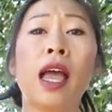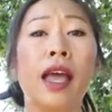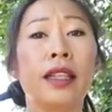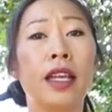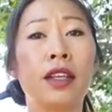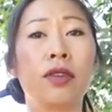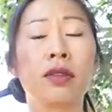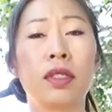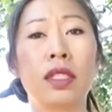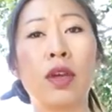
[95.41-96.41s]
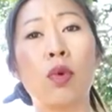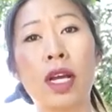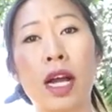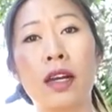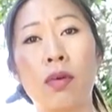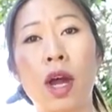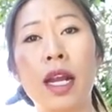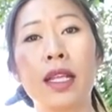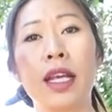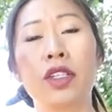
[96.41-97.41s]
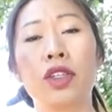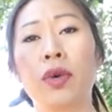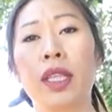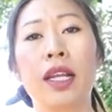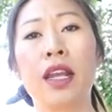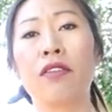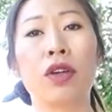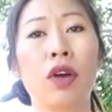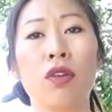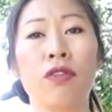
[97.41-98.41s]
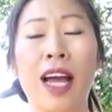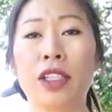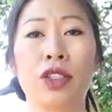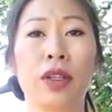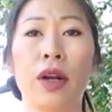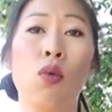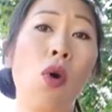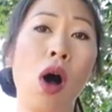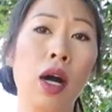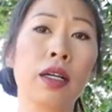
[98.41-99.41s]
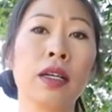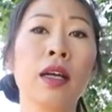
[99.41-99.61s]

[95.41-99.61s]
And then you see what kind of riding they do, and they never go faster than a walk.